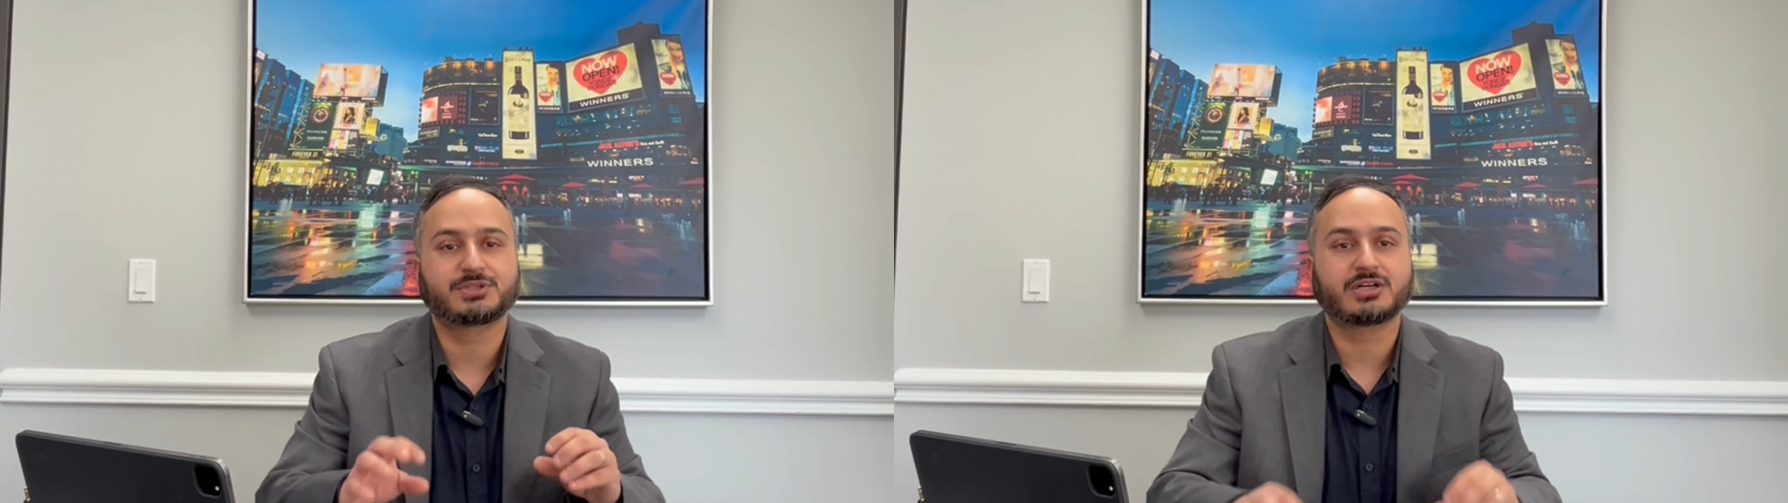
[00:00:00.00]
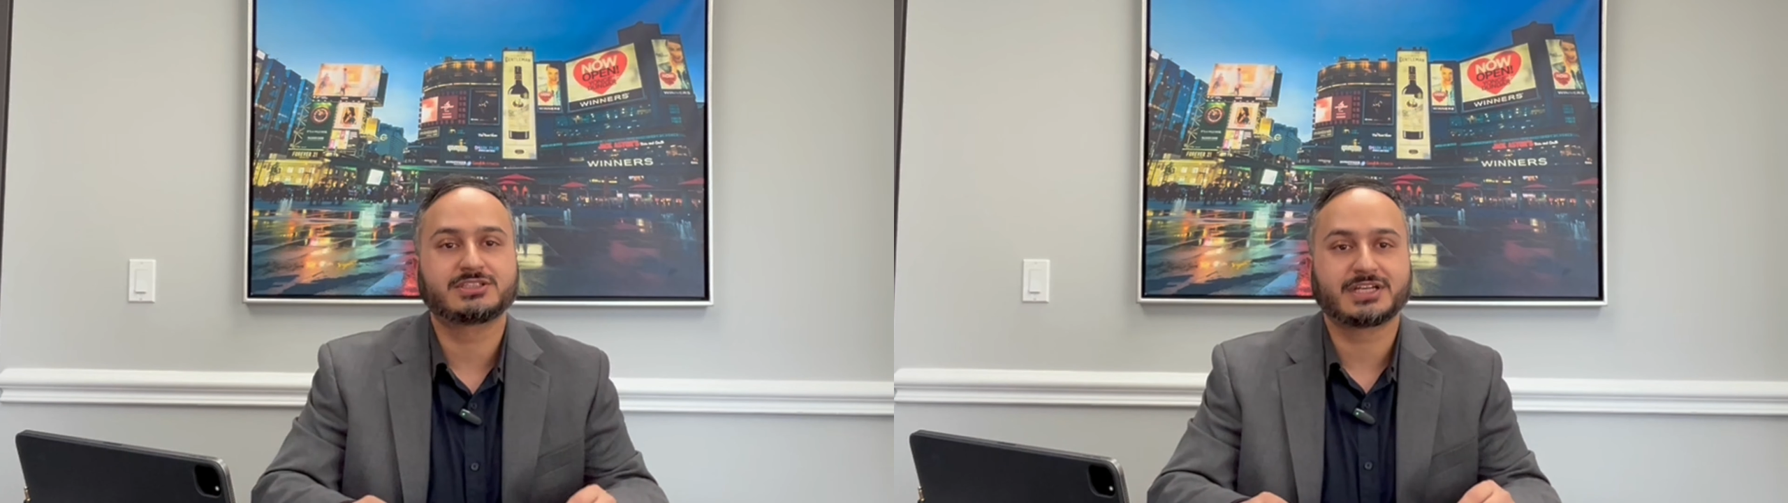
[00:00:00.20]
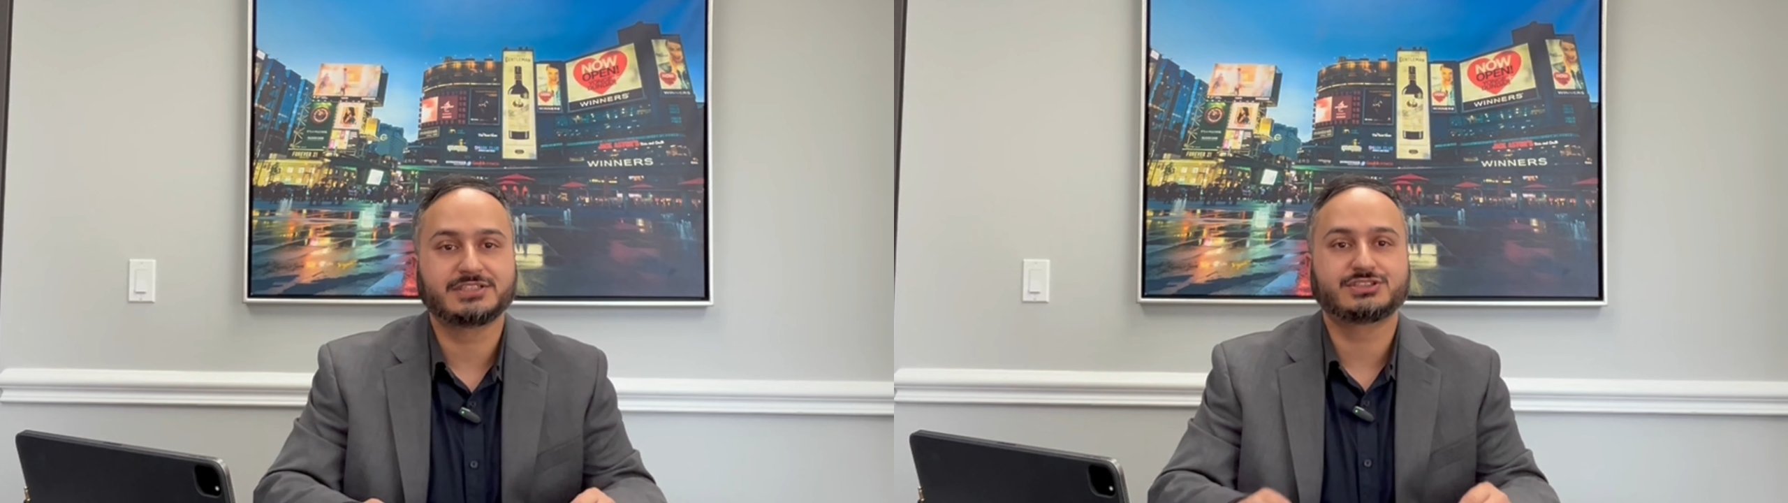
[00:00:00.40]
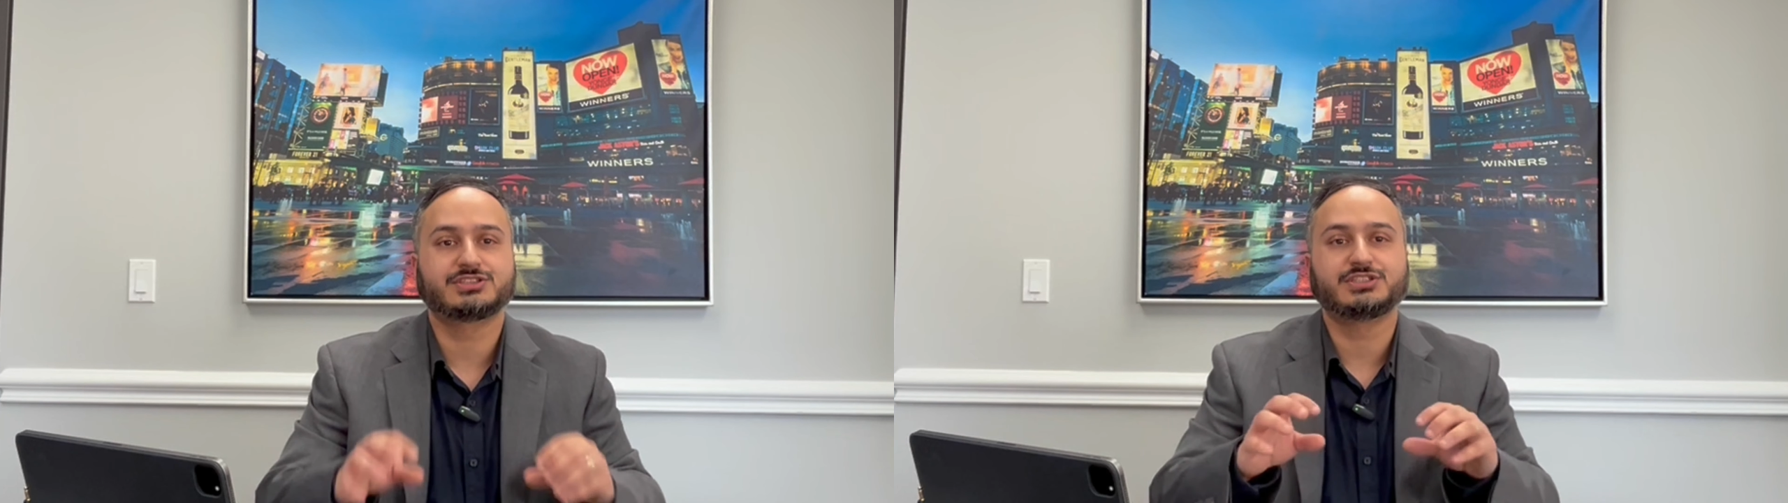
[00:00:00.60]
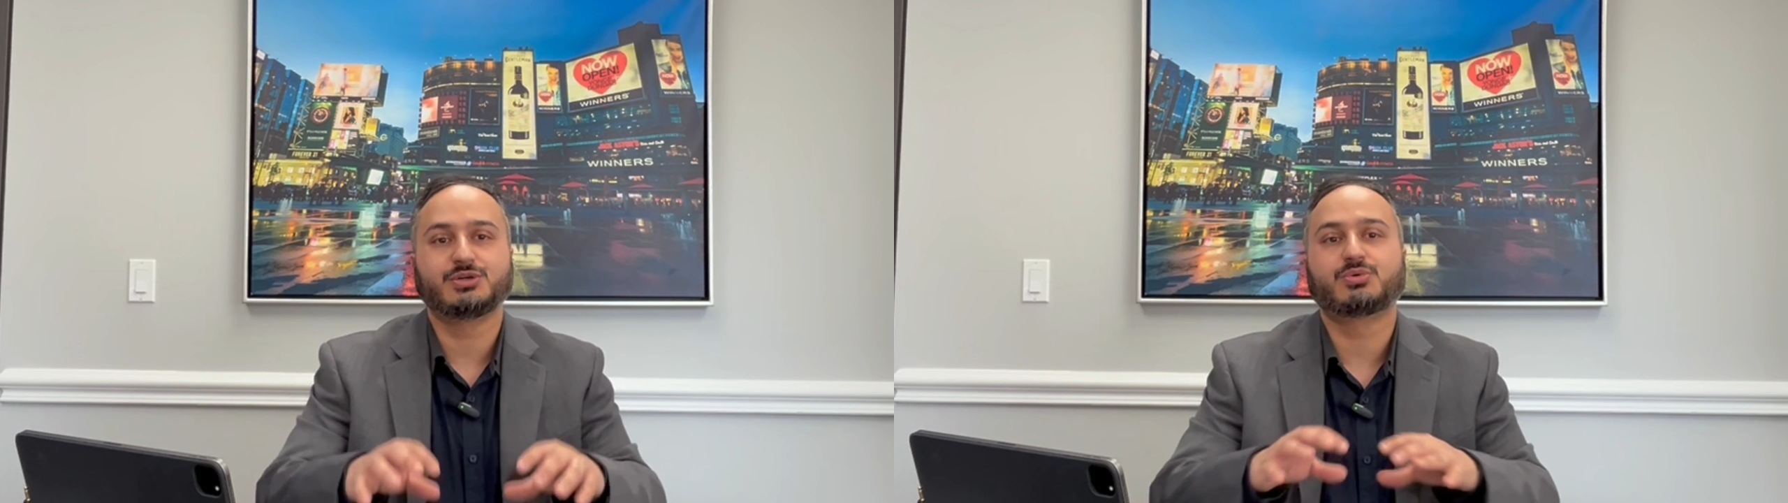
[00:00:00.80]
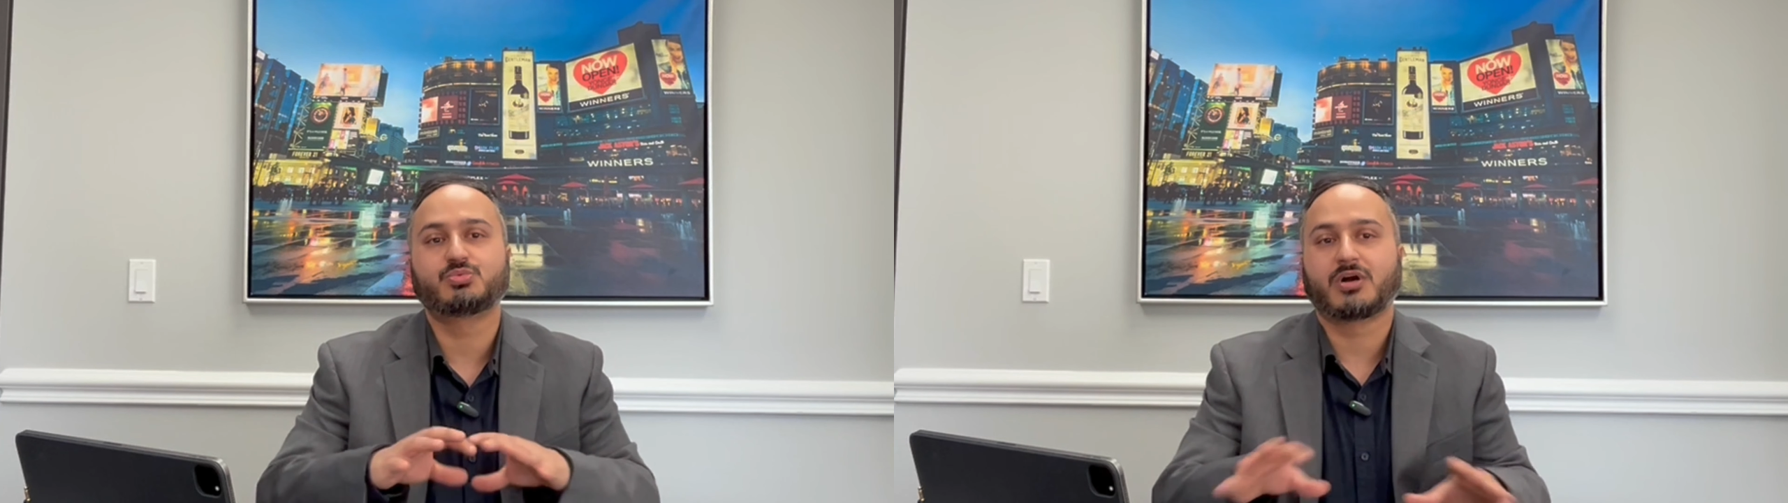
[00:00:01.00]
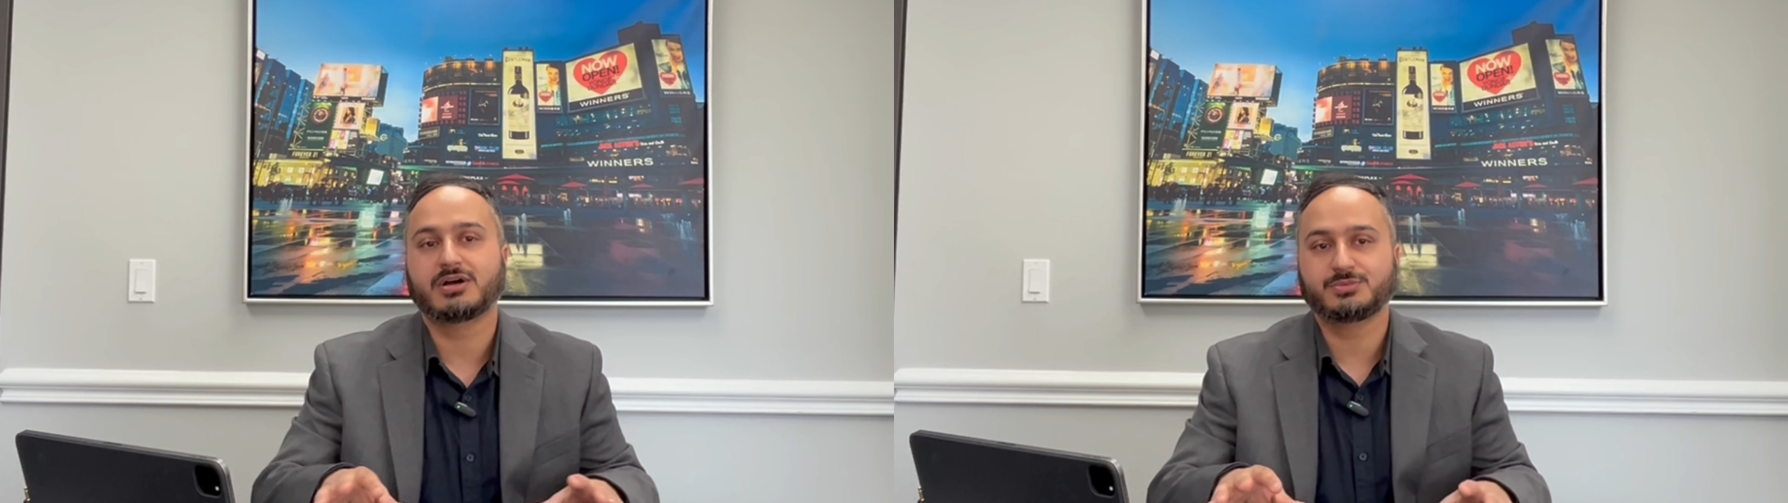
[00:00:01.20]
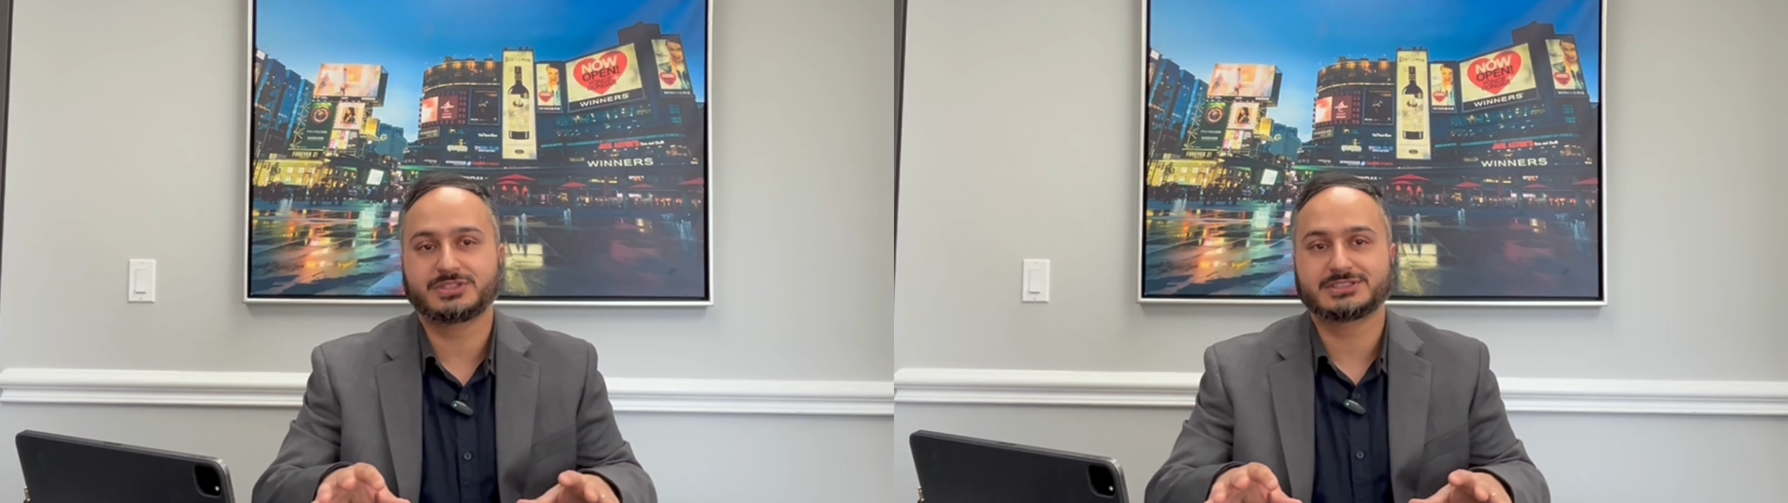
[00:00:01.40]
potentially go
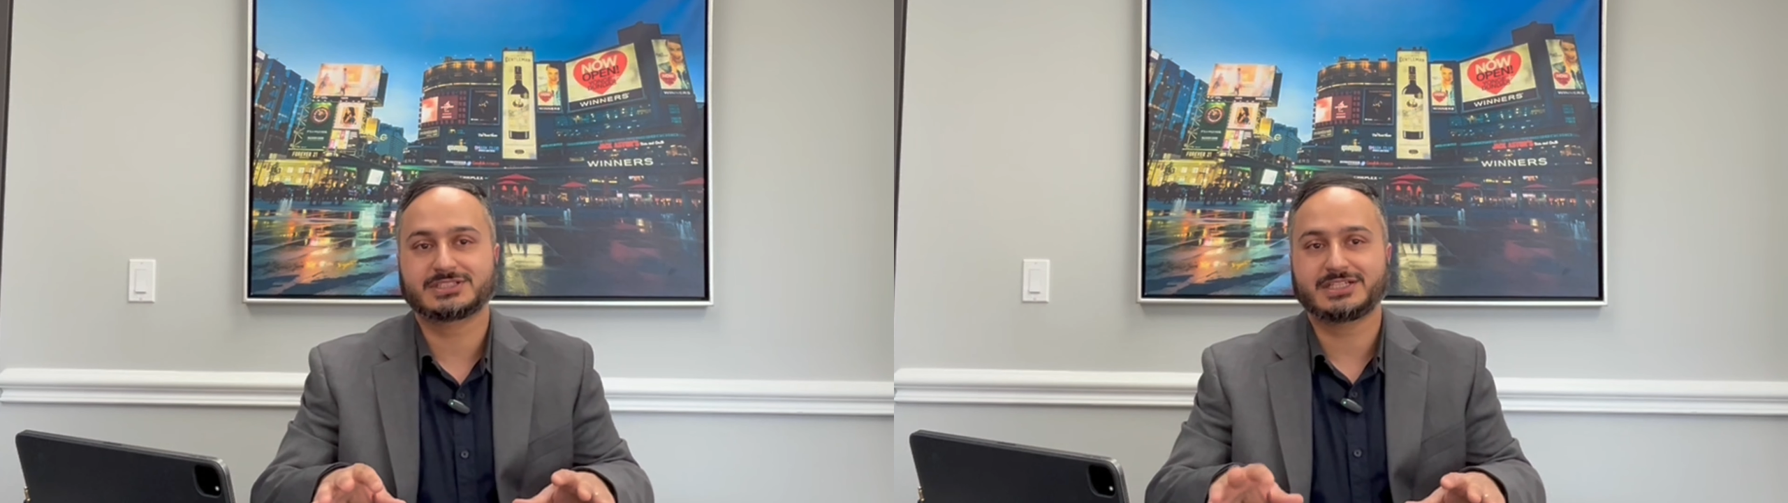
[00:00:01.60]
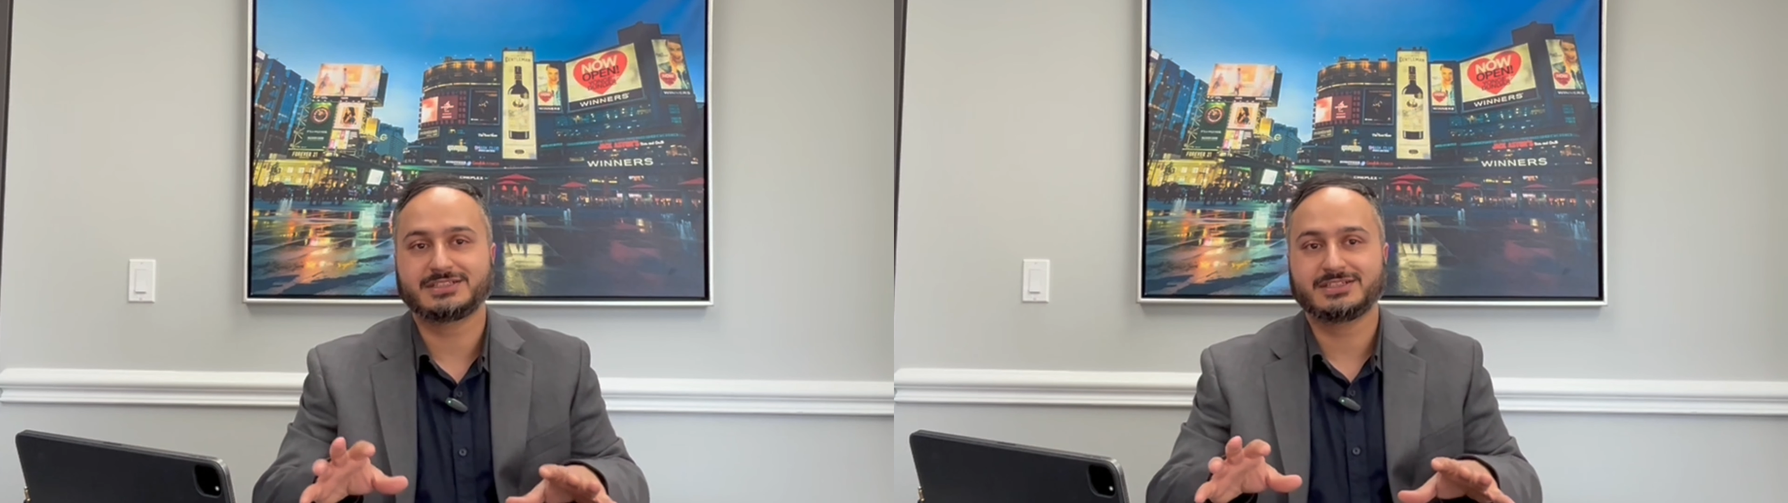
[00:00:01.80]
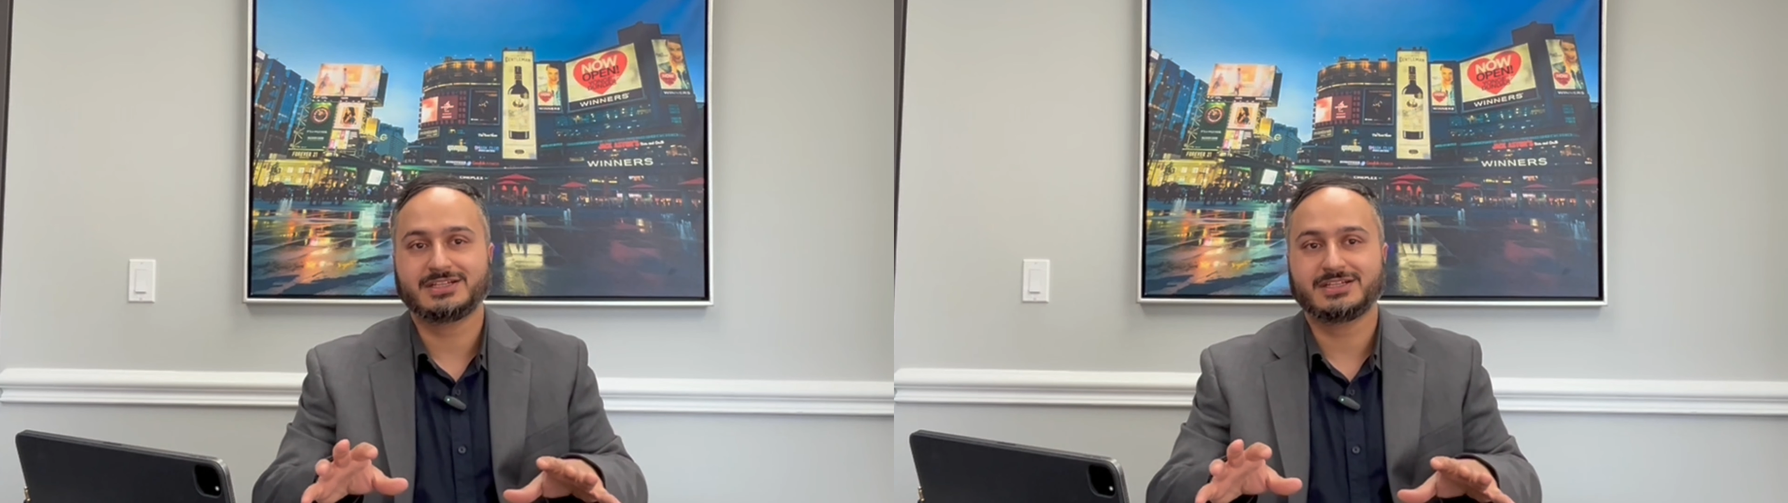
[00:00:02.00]
wrong with the site